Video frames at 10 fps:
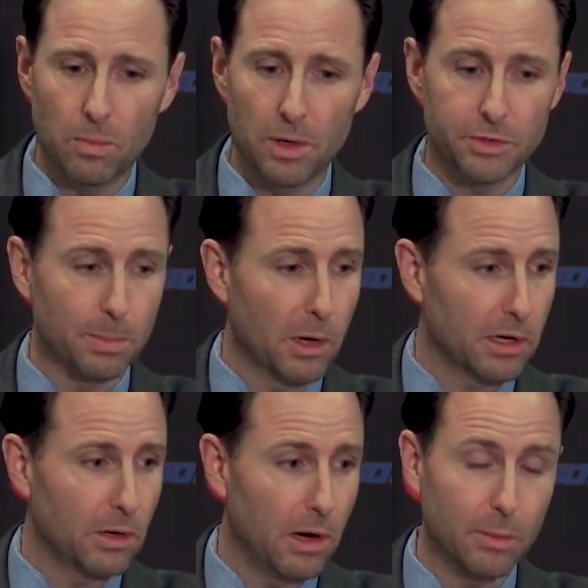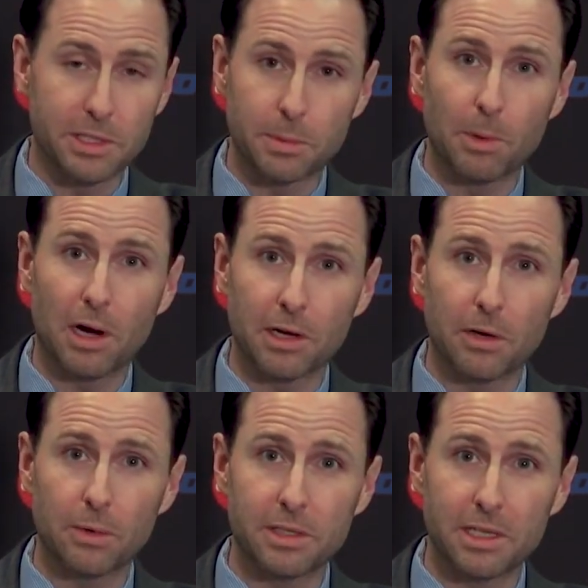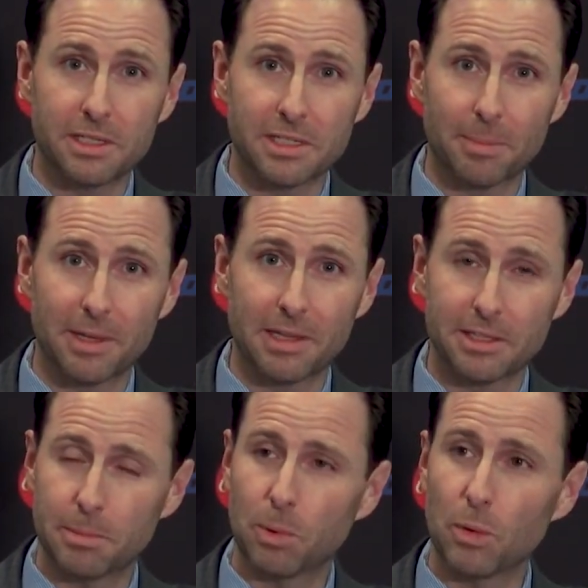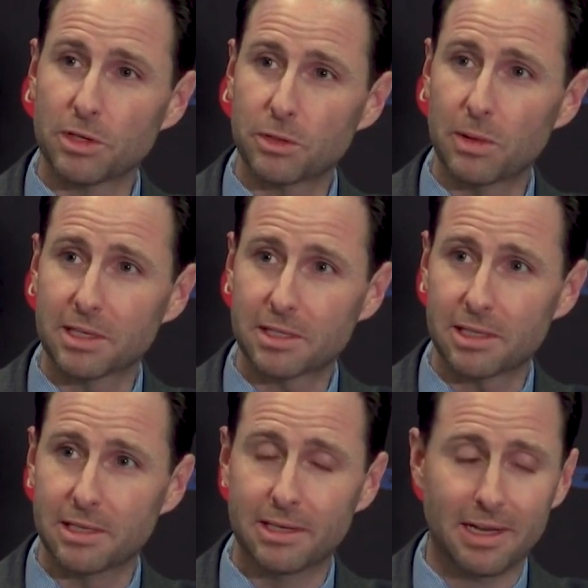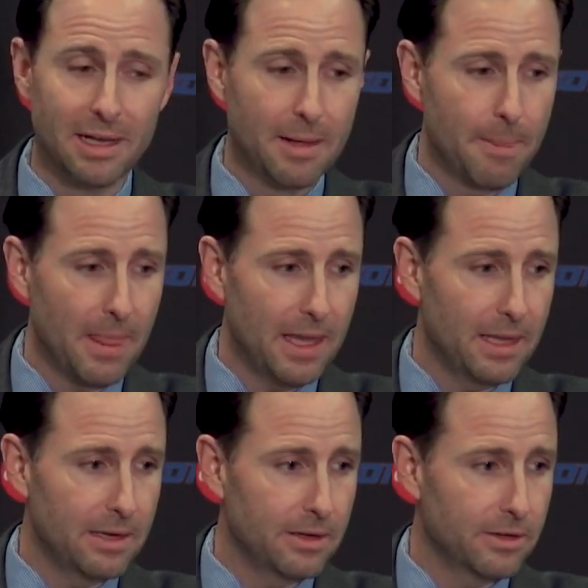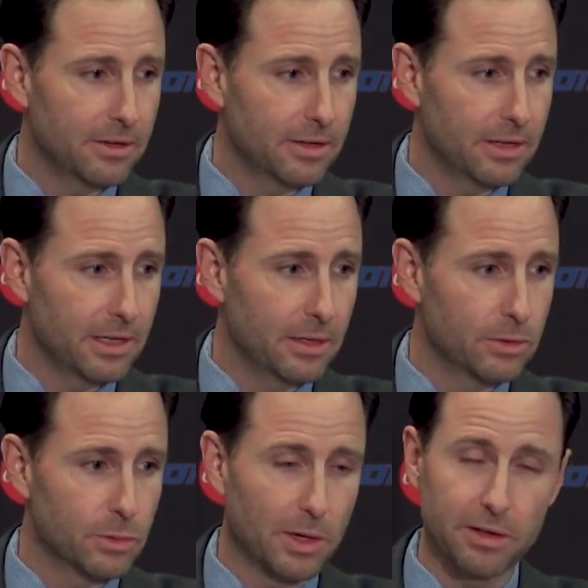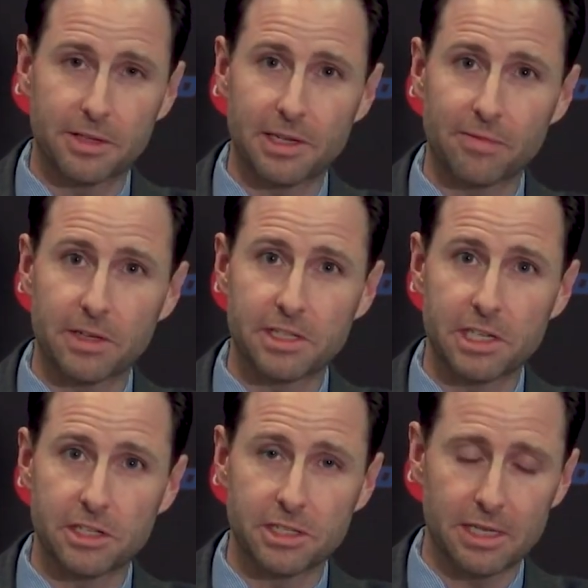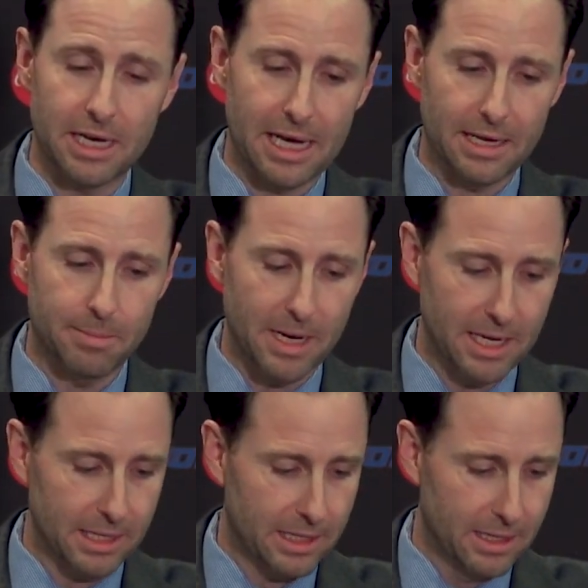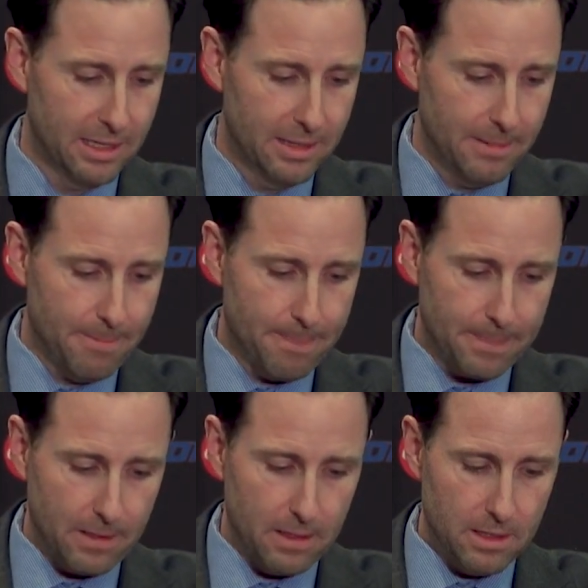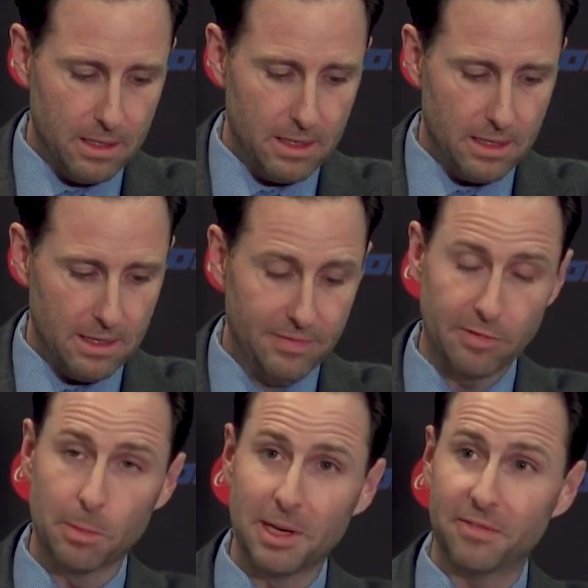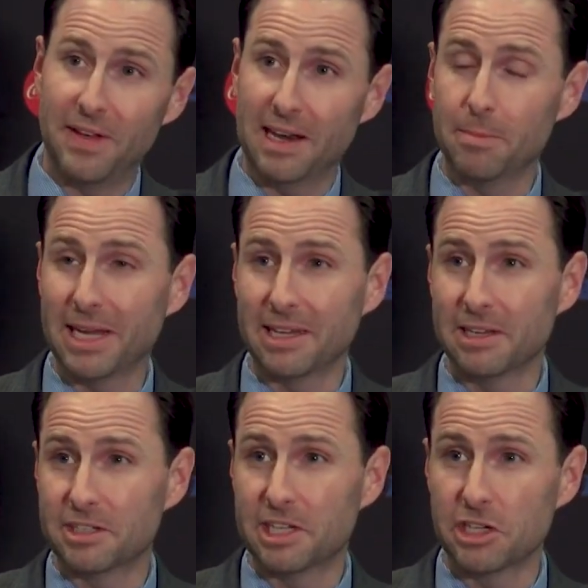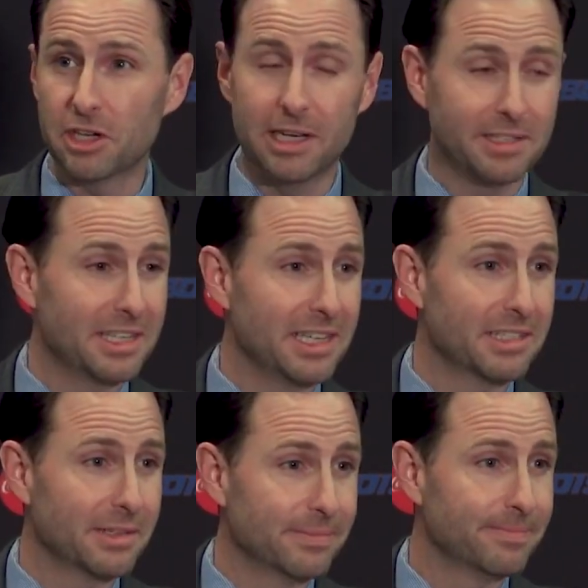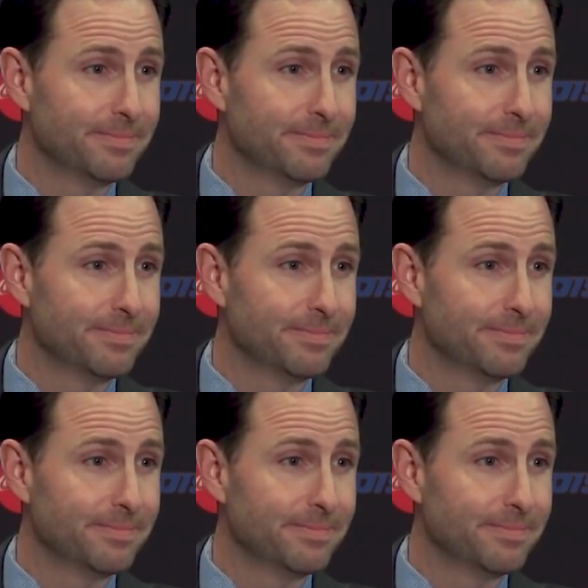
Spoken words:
once a Bronco, always a Bronco is something that's important to us. And you know, it was one of the tougher decisions that I had to make. I've never been a fan of making a decision in season,